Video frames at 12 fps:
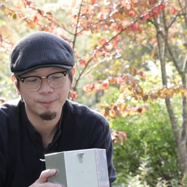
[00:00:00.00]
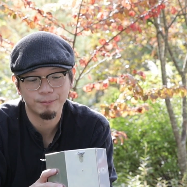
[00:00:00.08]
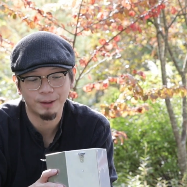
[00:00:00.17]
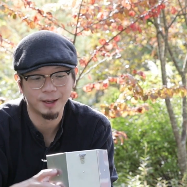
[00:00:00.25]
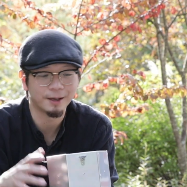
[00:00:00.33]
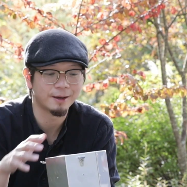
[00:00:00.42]

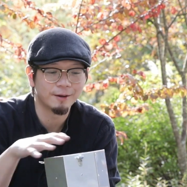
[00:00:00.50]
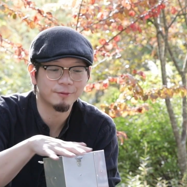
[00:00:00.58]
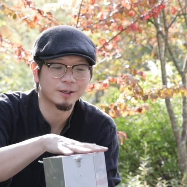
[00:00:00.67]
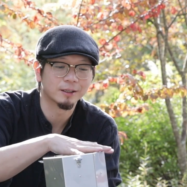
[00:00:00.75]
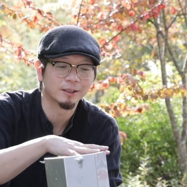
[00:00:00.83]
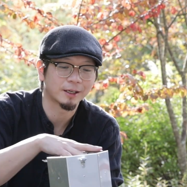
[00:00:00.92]
by
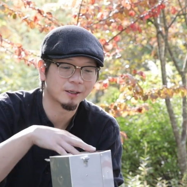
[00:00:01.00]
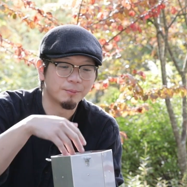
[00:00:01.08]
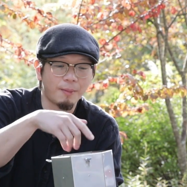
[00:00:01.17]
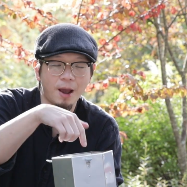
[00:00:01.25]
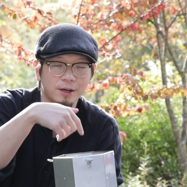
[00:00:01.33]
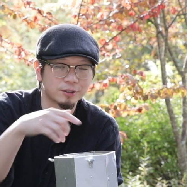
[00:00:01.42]
having like a
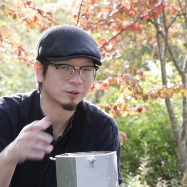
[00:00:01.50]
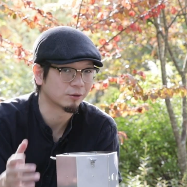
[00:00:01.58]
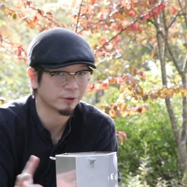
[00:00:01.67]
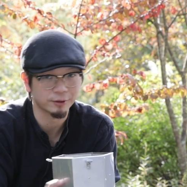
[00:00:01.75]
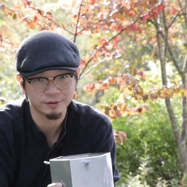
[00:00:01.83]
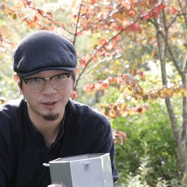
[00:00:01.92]
mash or
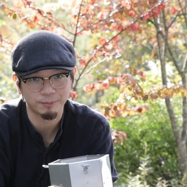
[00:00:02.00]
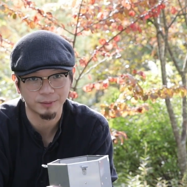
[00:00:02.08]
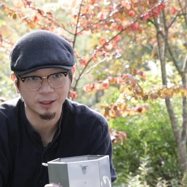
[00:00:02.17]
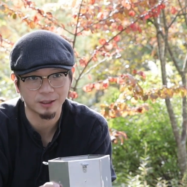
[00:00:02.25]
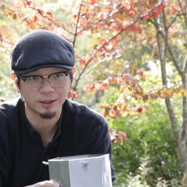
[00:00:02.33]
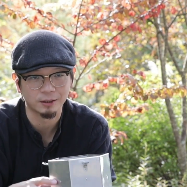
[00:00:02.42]
grill or something.